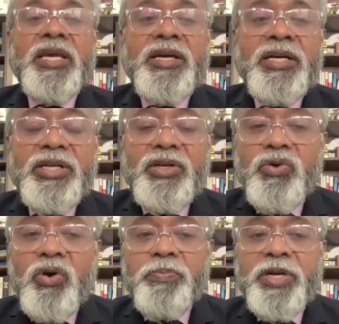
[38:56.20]
They
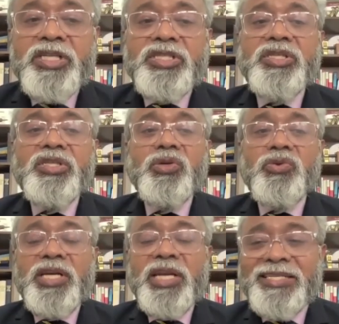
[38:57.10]
continue operations
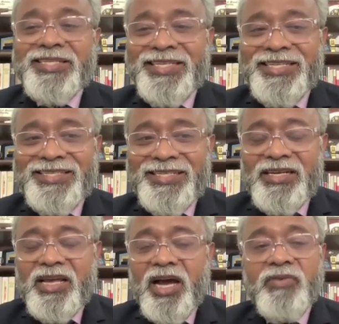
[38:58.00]
through the next
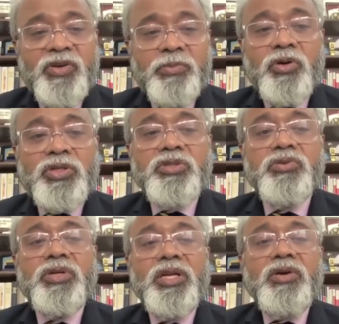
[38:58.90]
season after
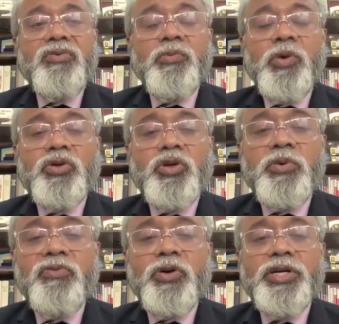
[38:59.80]
monsoon from October